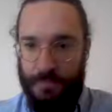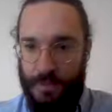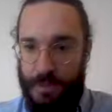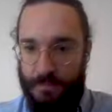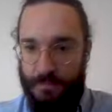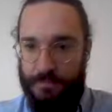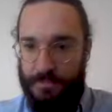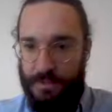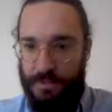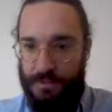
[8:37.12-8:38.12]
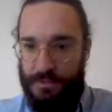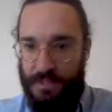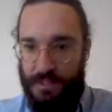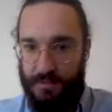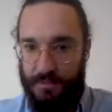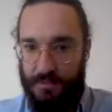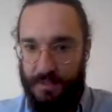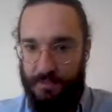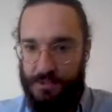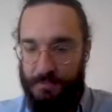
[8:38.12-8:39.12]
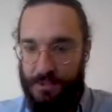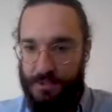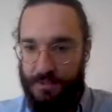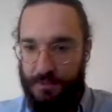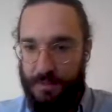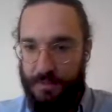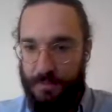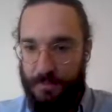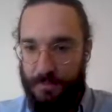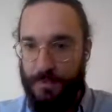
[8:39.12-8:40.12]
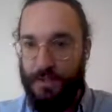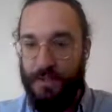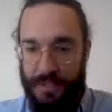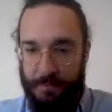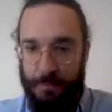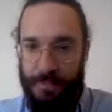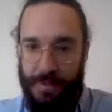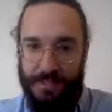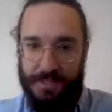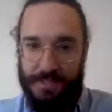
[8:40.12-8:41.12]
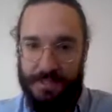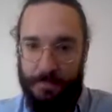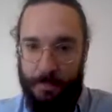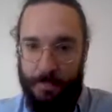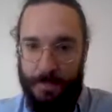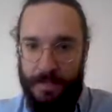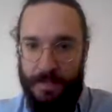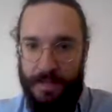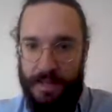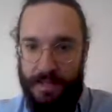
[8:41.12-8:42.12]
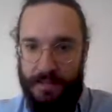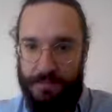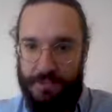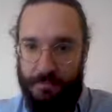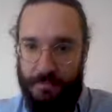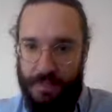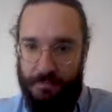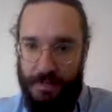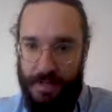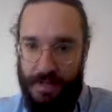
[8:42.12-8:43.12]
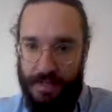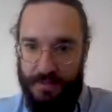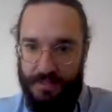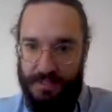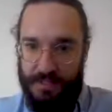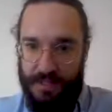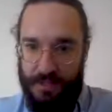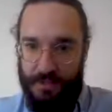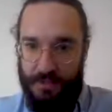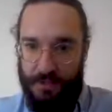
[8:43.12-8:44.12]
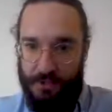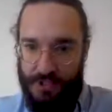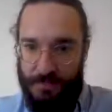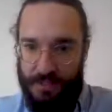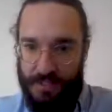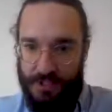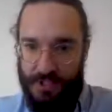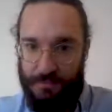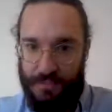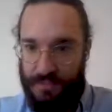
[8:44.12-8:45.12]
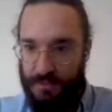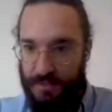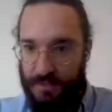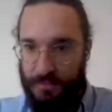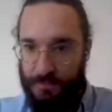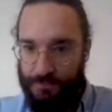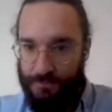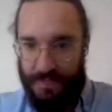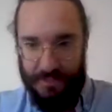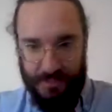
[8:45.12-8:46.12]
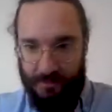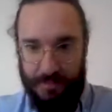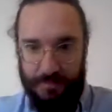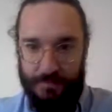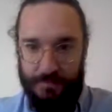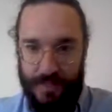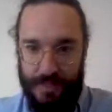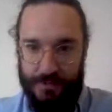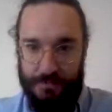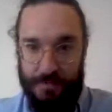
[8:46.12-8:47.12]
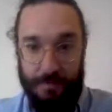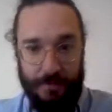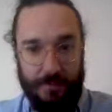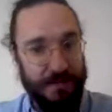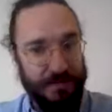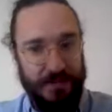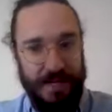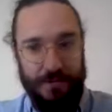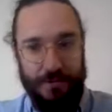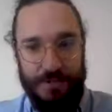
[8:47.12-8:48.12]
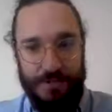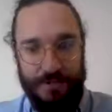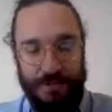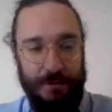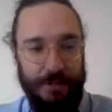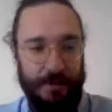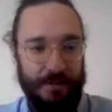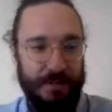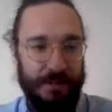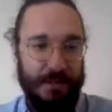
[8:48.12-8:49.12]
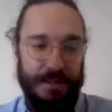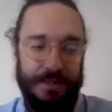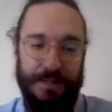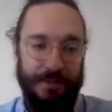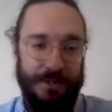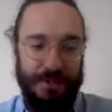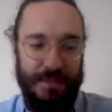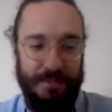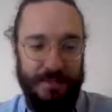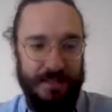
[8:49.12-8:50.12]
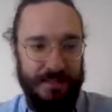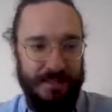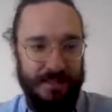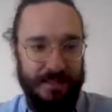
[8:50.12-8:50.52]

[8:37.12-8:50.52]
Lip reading: Ah, it looks like there was a bunch of claimable balances, and it was submitted by this account here, GBGB, etc. And there's a memo. It's dangerous to go alone. I wonder what that means.